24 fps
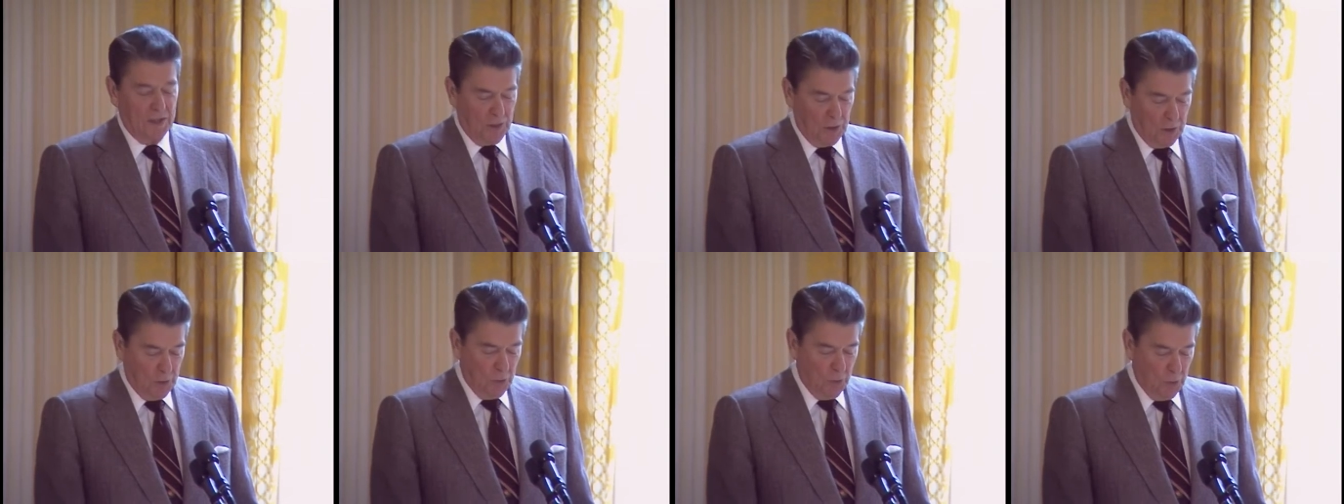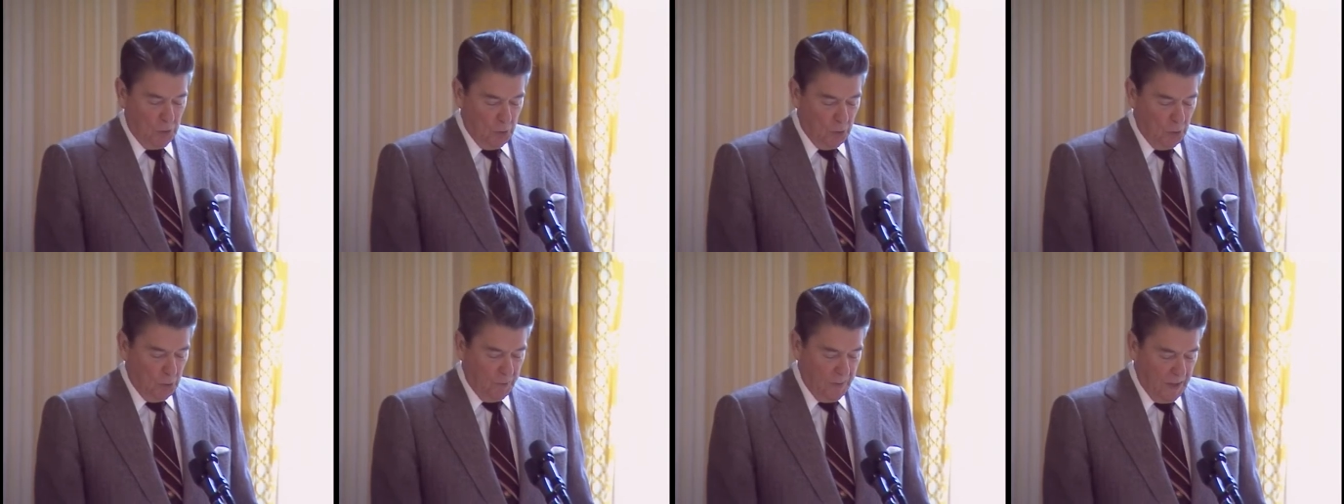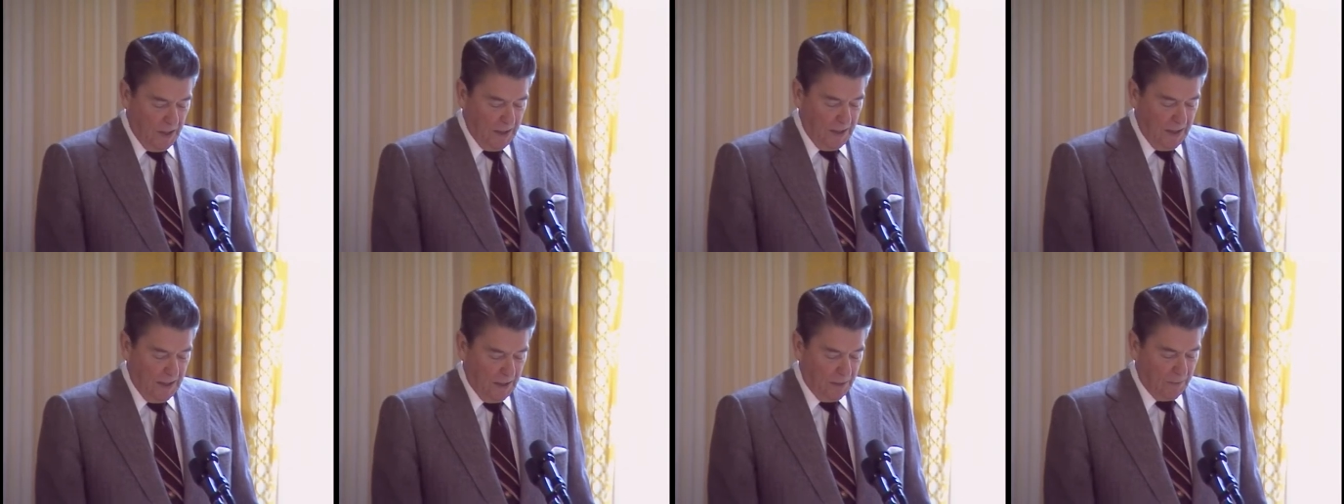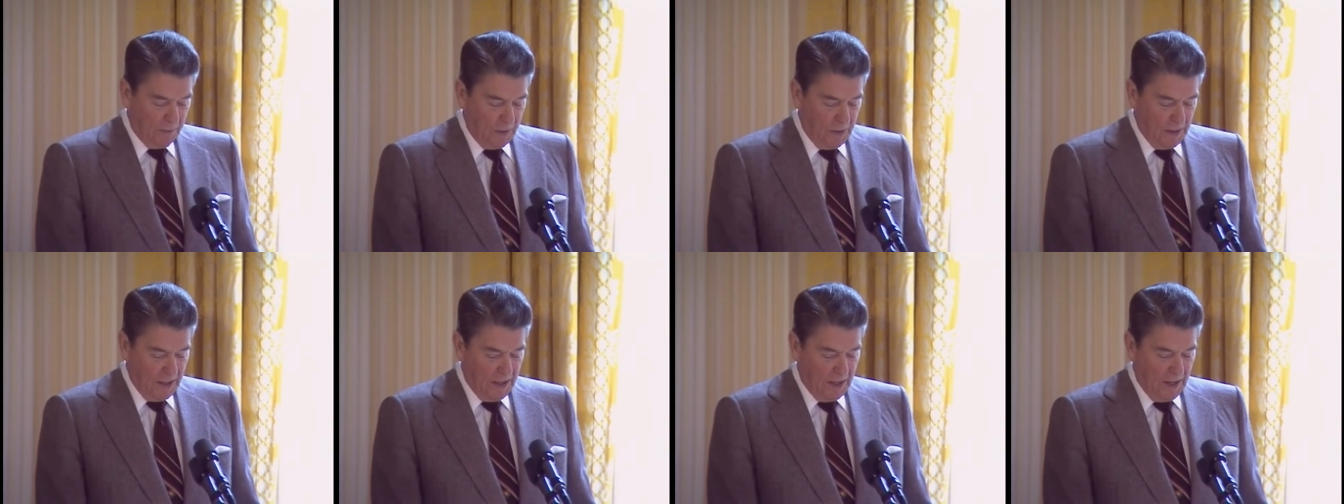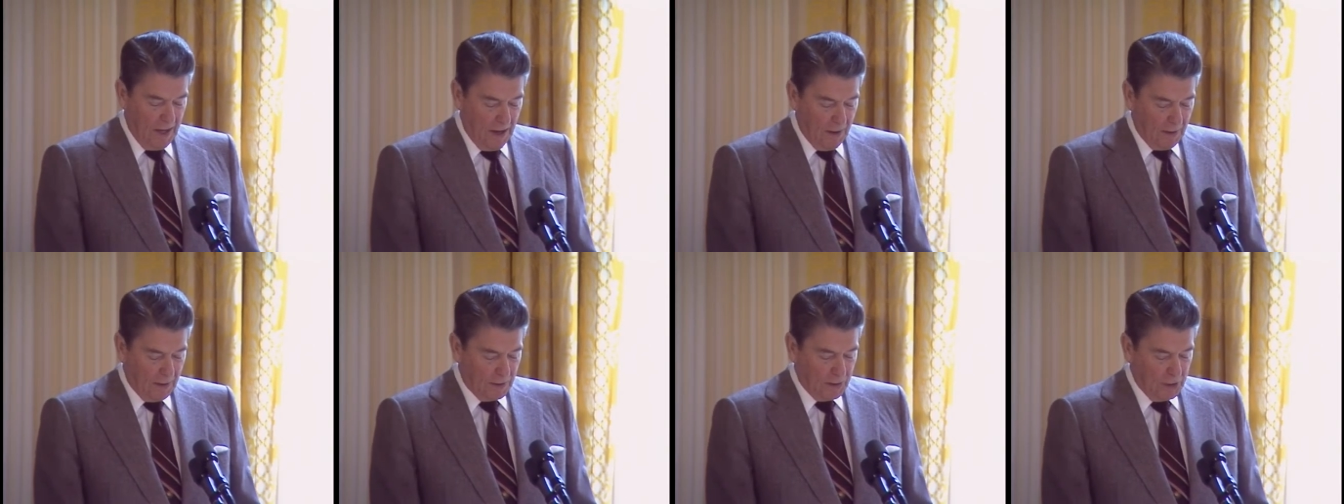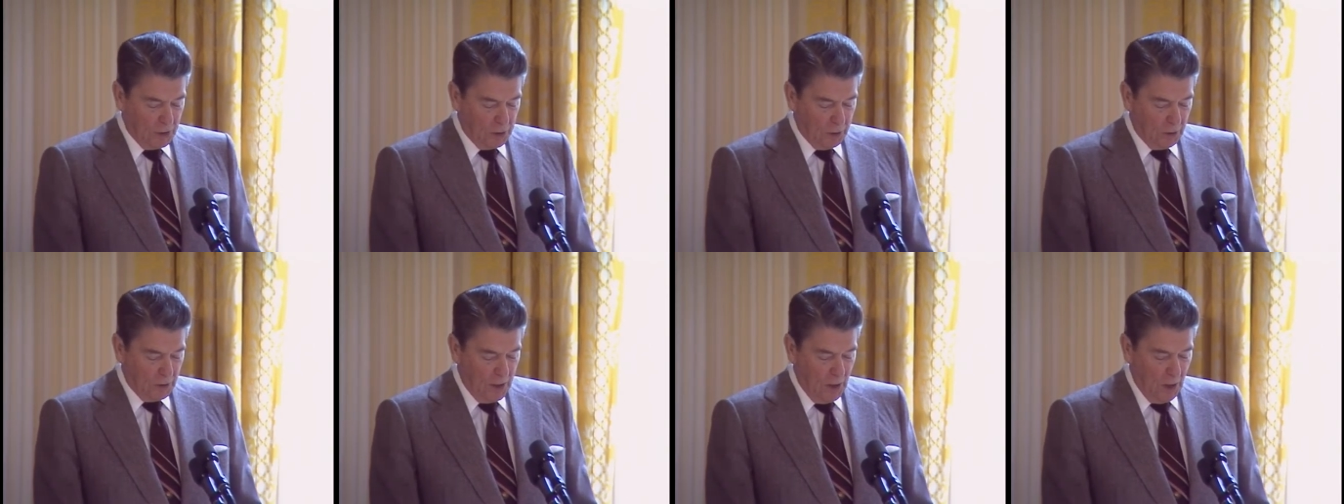you do me and for the
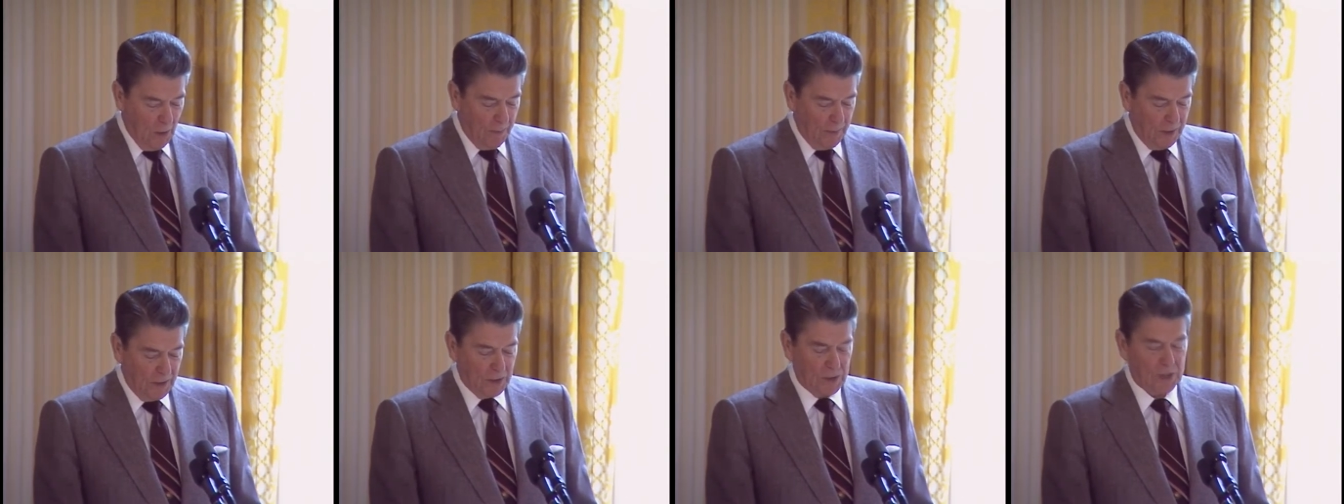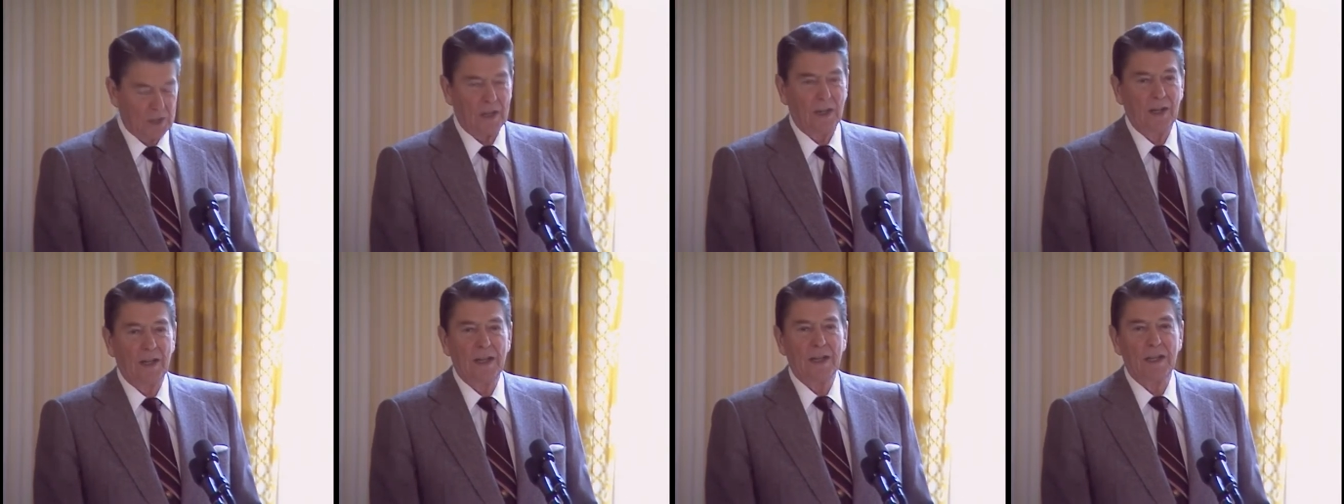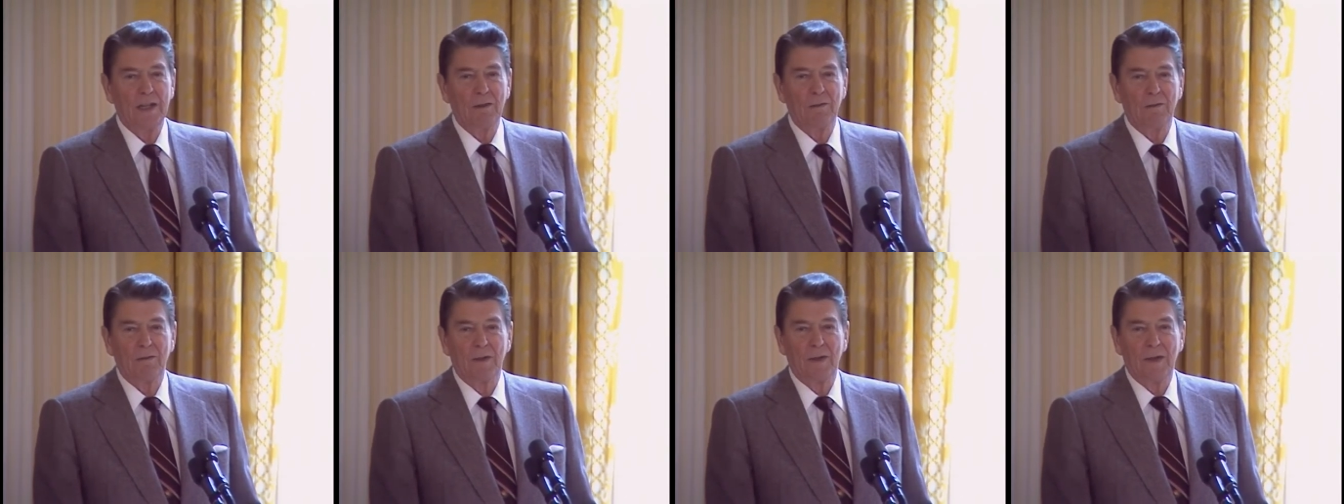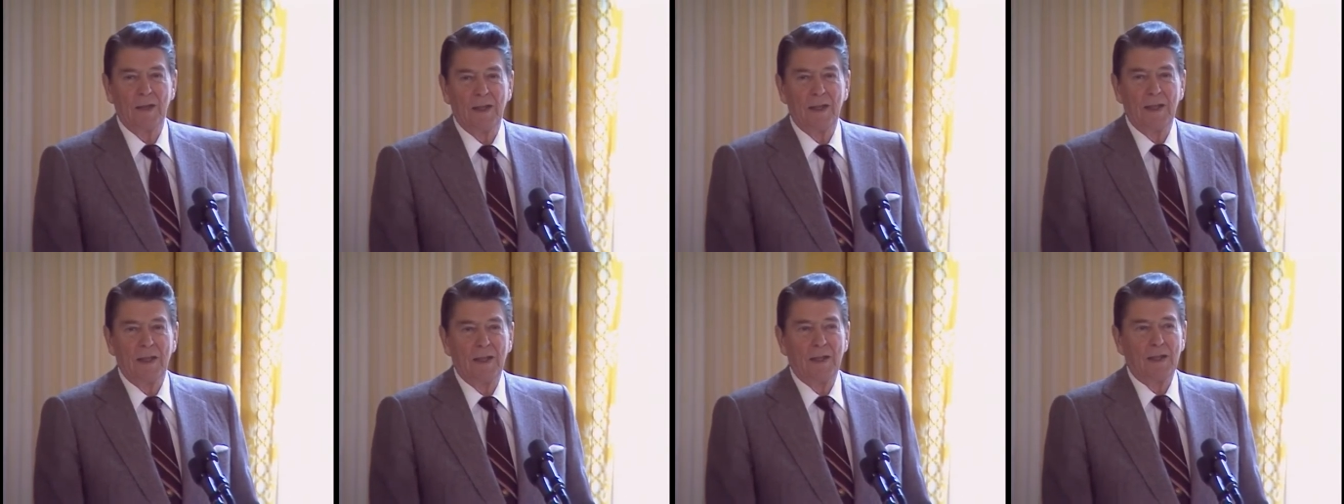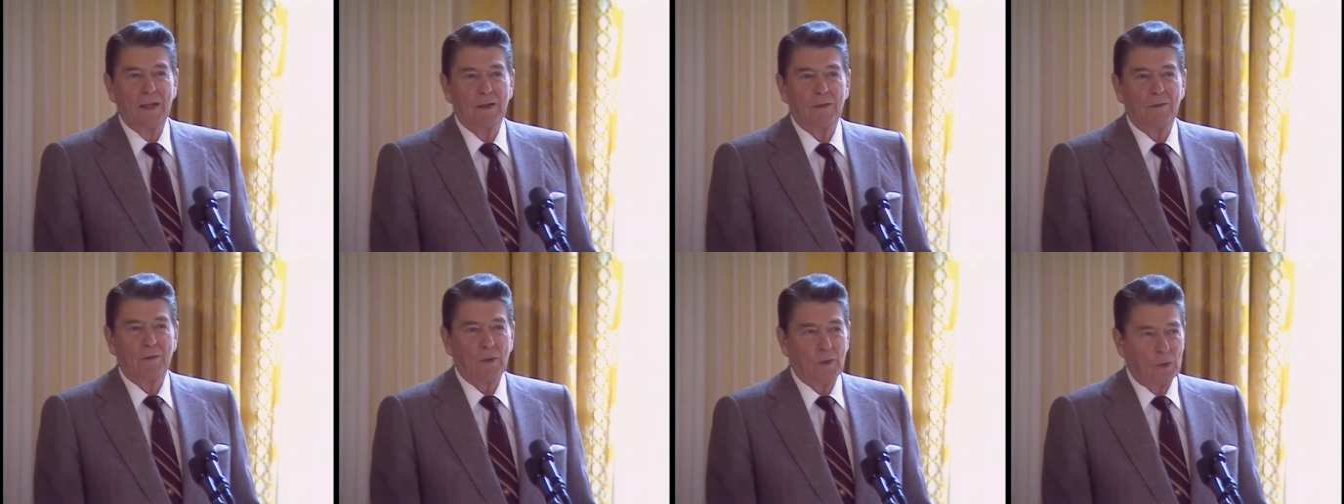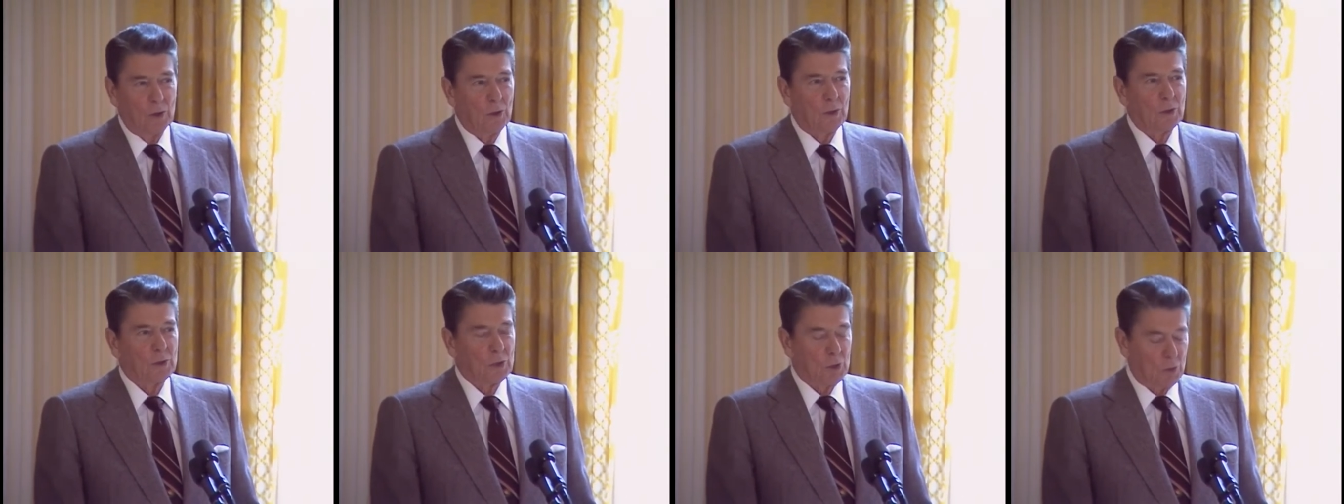inheritance you're helping us to leave for
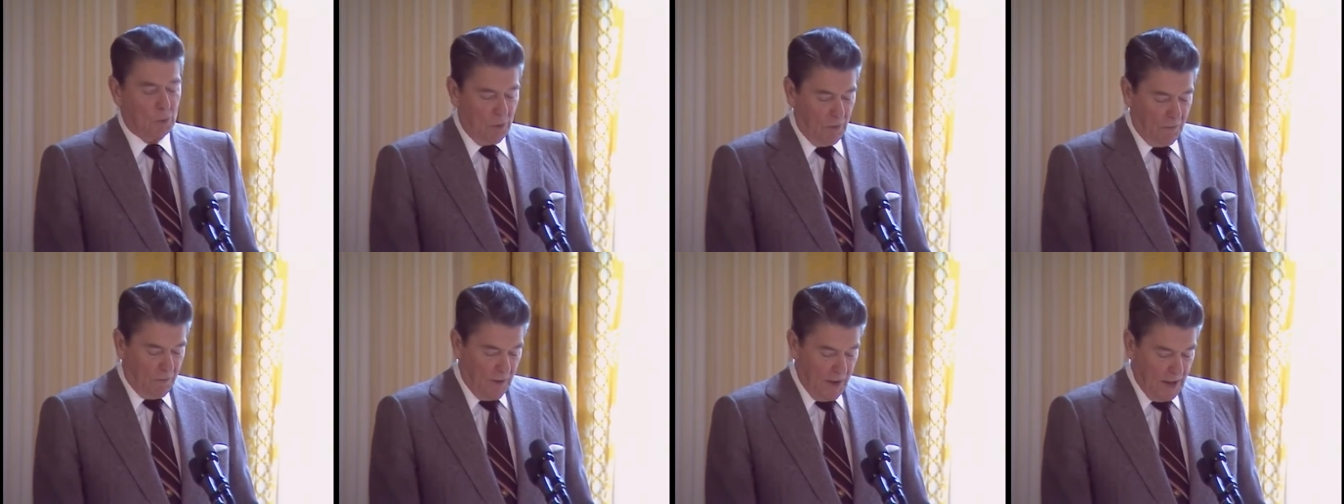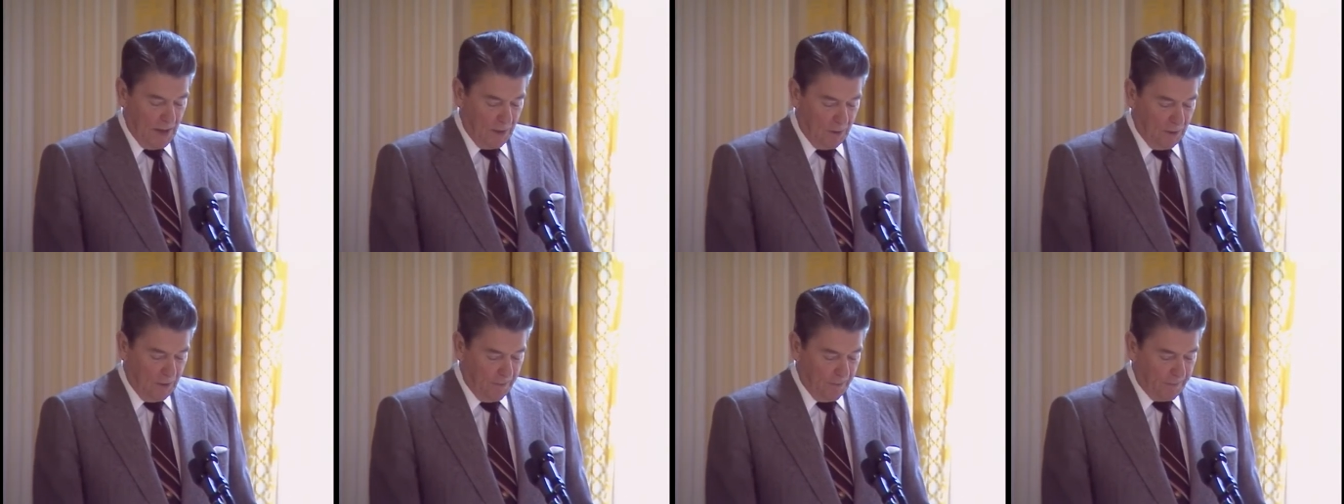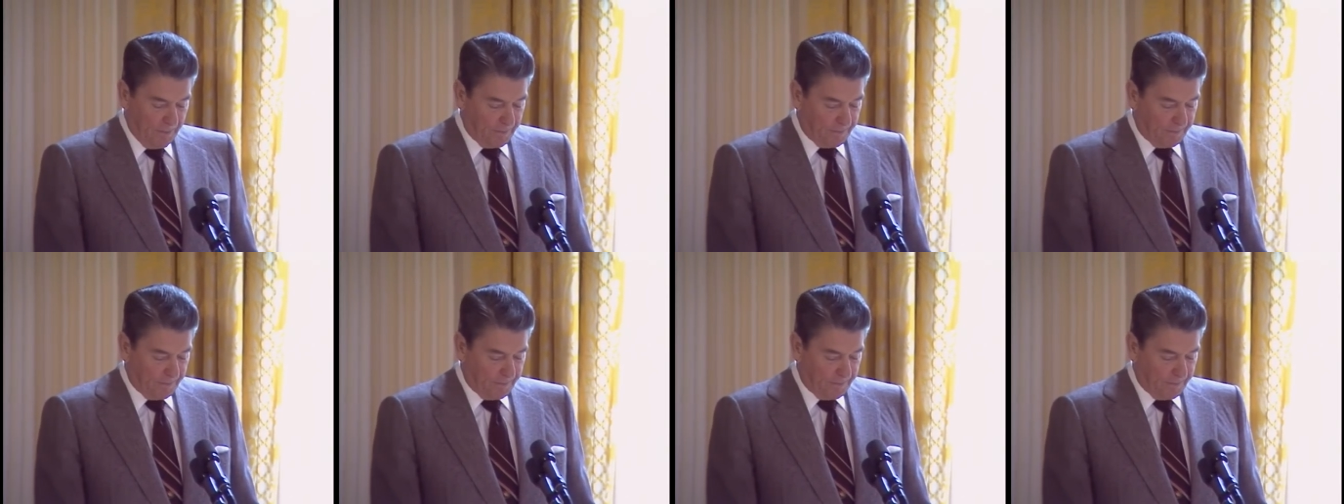those who will follow.